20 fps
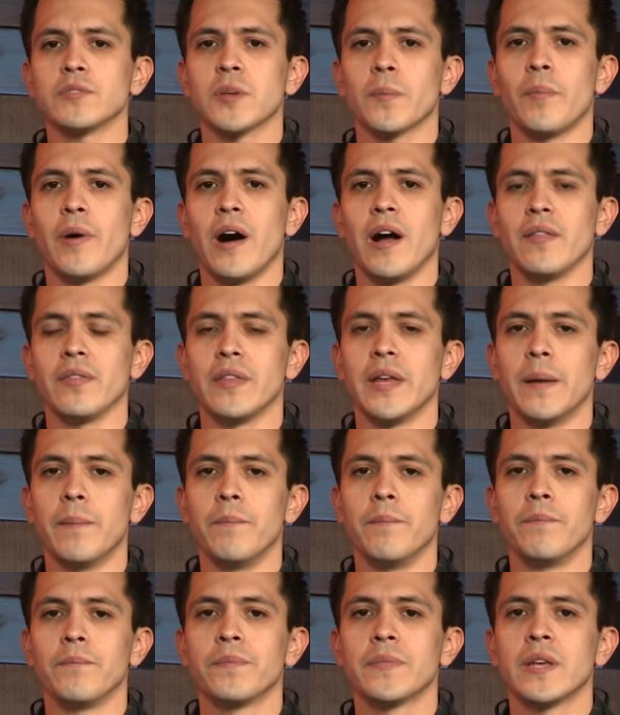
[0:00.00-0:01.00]
upon them
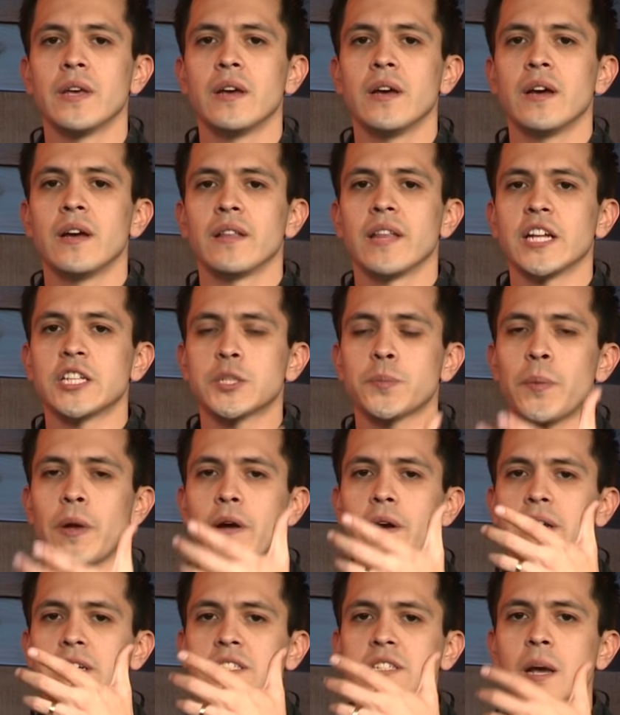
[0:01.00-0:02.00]
that
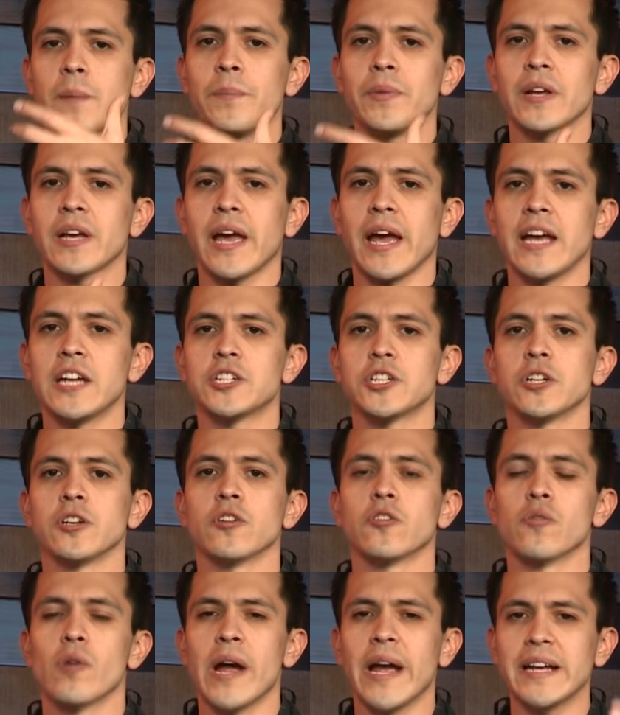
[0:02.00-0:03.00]
spirit of supplication,
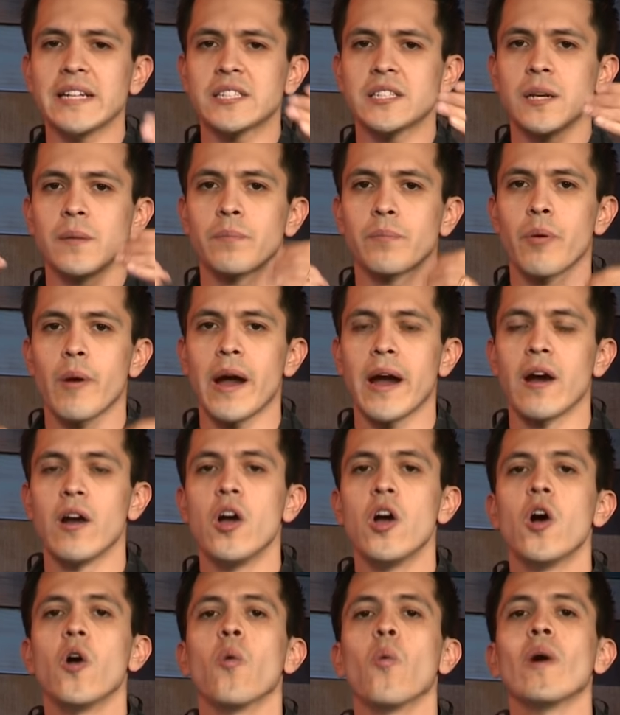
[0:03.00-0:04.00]
grace, and prayer.
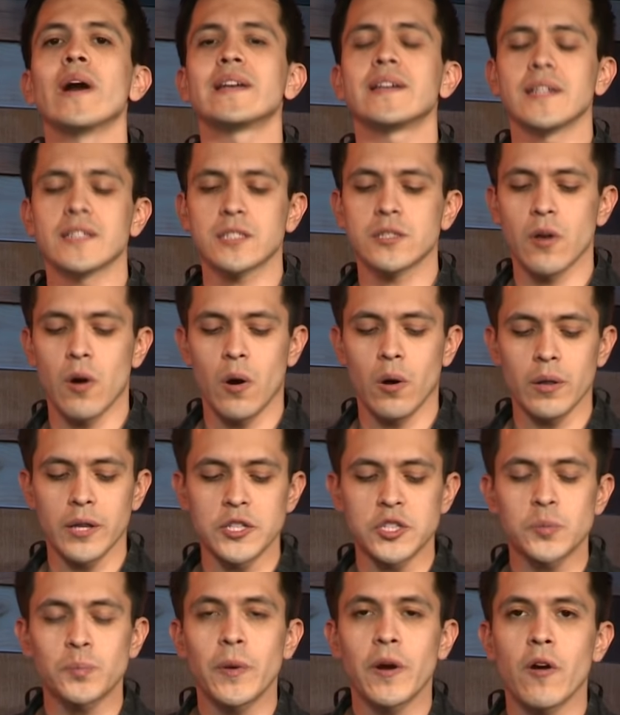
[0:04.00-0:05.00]
What does the Holy
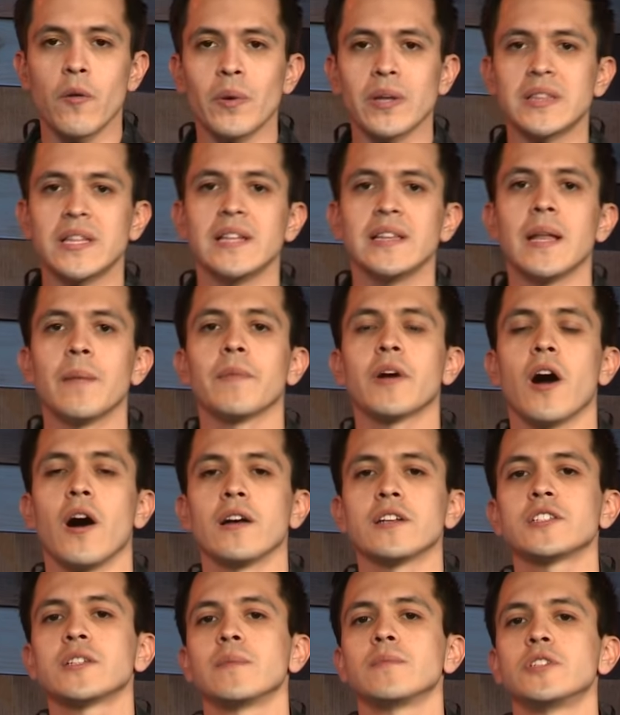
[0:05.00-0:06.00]
Spirit within them
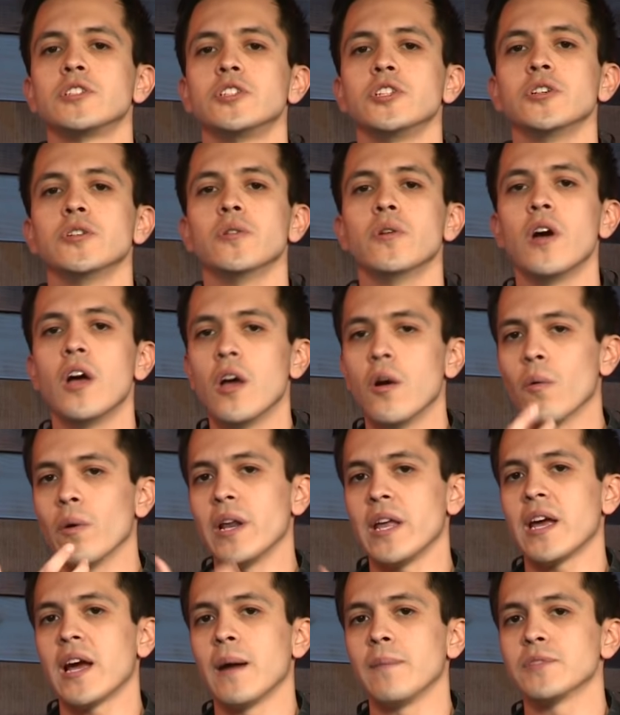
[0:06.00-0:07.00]
cause them to do when
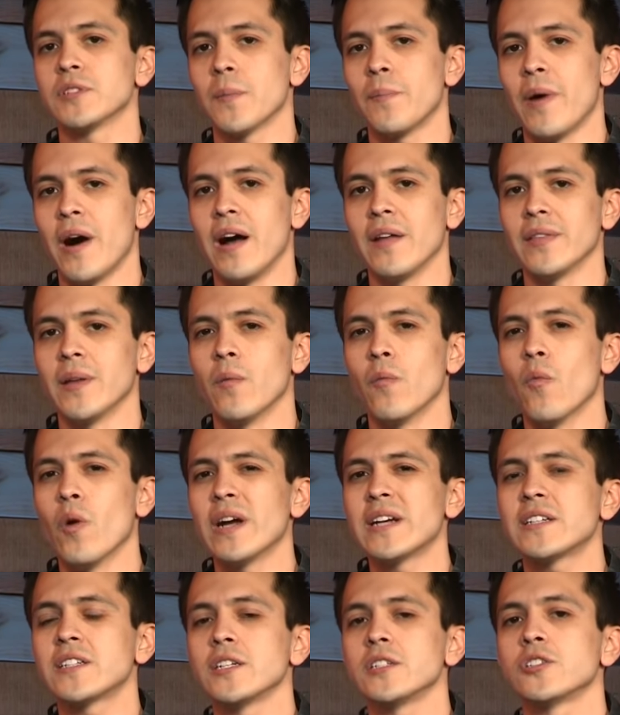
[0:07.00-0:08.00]
He comes upon them?
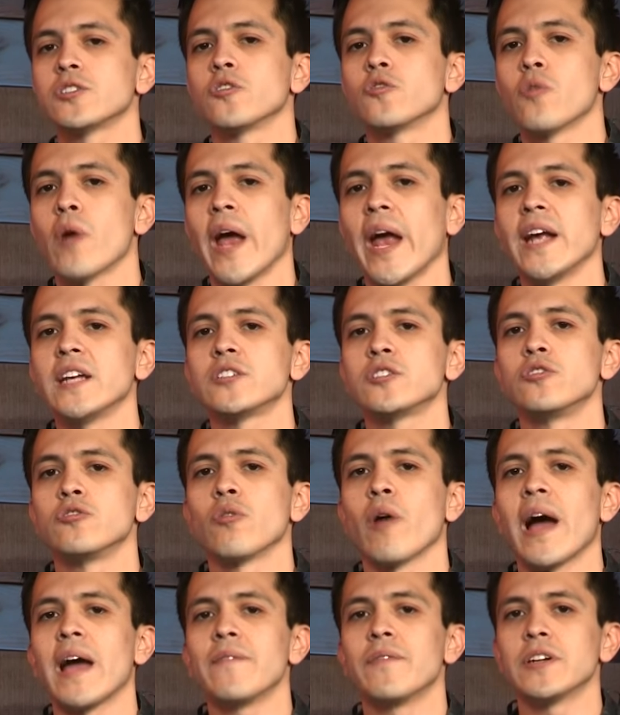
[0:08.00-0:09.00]
What does grace
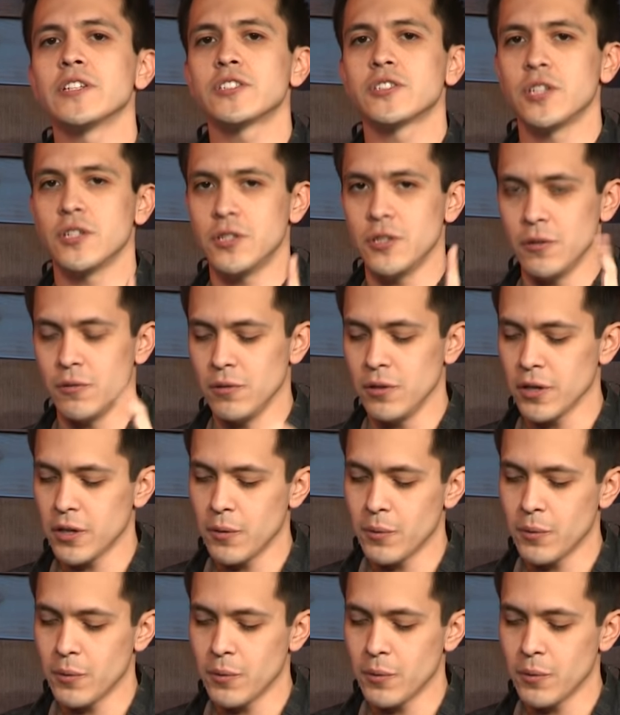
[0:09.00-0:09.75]
drive us to do? Look at